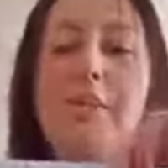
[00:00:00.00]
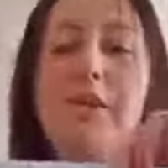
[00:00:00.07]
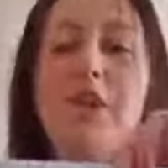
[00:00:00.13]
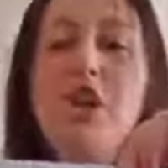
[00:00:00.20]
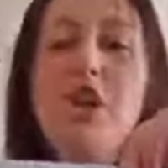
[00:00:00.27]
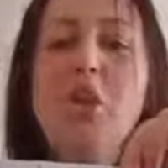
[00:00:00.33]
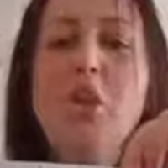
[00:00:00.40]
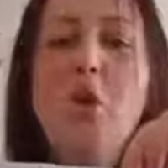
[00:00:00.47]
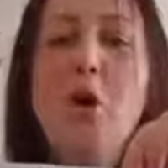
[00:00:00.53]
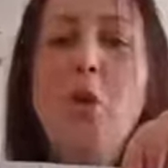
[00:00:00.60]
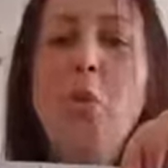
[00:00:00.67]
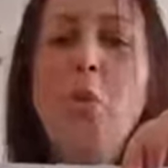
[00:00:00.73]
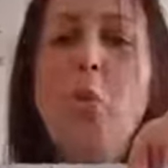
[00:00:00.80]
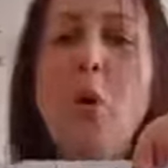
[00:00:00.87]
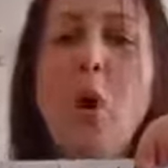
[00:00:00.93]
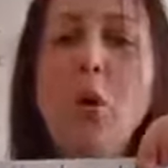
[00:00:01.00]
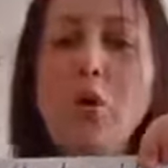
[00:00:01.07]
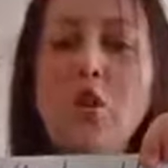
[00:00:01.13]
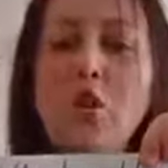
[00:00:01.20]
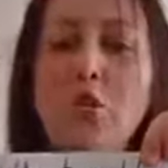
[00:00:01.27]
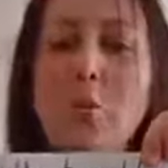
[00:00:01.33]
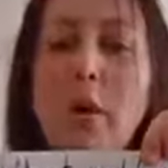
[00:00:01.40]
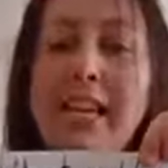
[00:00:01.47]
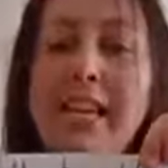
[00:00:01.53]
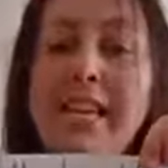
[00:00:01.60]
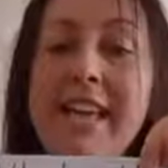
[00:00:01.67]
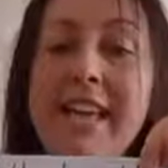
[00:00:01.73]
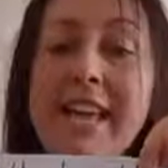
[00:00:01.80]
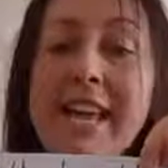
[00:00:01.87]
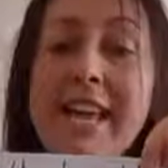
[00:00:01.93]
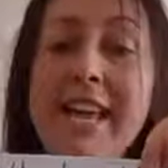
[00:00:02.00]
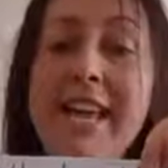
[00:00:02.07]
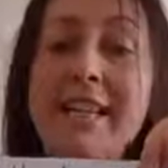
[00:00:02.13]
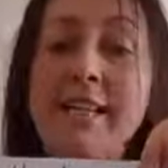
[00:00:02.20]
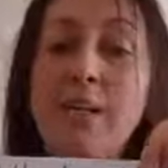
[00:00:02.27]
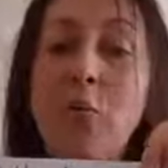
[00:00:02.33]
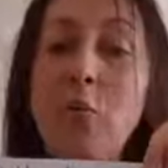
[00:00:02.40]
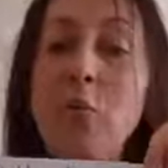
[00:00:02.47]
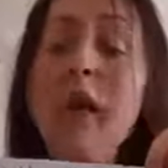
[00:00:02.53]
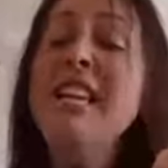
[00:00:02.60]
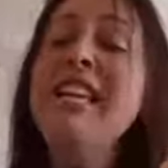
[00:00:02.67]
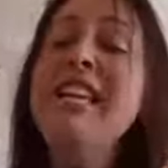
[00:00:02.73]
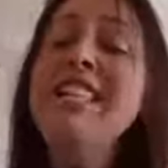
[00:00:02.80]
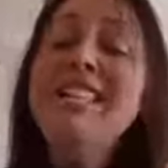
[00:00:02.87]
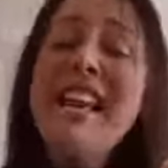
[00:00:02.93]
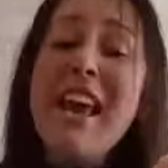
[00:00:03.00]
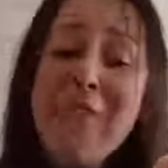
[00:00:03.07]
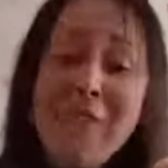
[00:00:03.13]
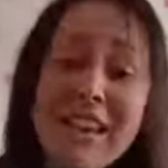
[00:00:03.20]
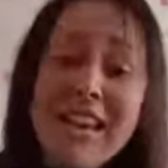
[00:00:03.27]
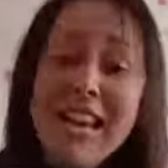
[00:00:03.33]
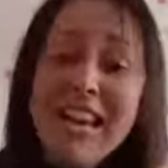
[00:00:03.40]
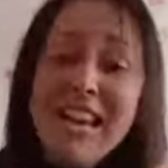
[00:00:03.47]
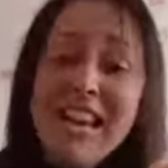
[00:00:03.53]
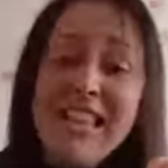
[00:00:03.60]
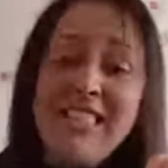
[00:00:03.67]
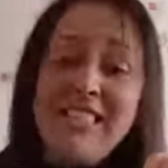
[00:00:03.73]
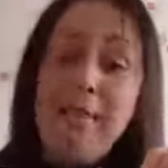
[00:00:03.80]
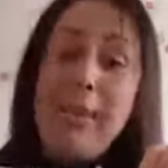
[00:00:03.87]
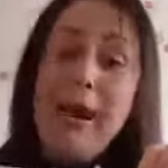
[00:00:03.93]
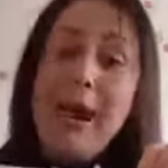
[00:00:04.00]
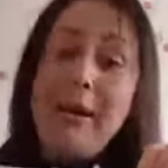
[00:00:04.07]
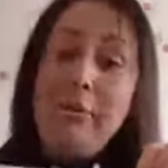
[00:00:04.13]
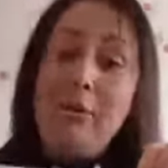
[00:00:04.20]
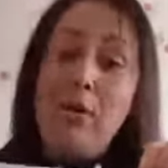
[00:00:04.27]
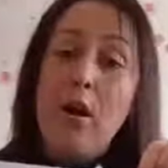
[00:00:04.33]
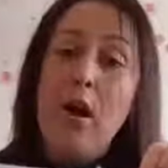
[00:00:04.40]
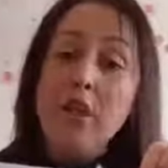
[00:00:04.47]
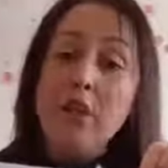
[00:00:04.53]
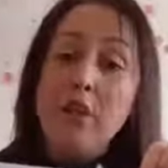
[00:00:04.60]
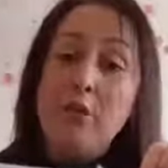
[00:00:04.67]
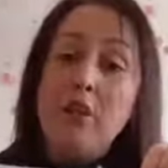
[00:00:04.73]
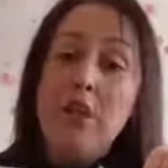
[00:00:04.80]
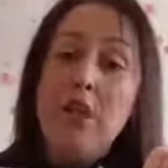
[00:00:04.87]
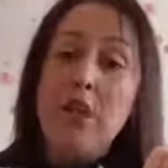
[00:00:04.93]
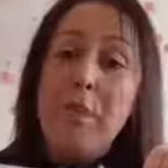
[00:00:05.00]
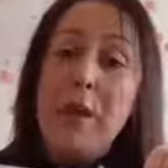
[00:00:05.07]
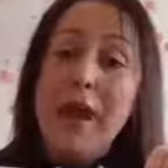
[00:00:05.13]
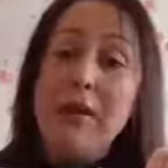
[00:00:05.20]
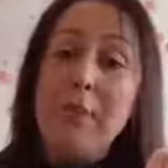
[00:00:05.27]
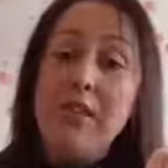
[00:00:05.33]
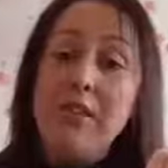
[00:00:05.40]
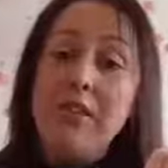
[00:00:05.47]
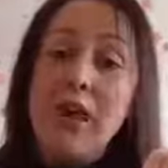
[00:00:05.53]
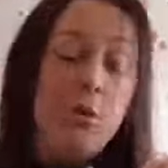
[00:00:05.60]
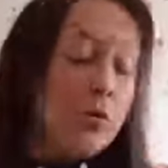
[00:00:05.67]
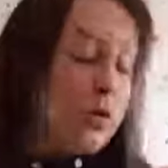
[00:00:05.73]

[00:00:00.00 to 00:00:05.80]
Number two, what will you need? Well, you're definitely going to need some paper, aren't you, to do paper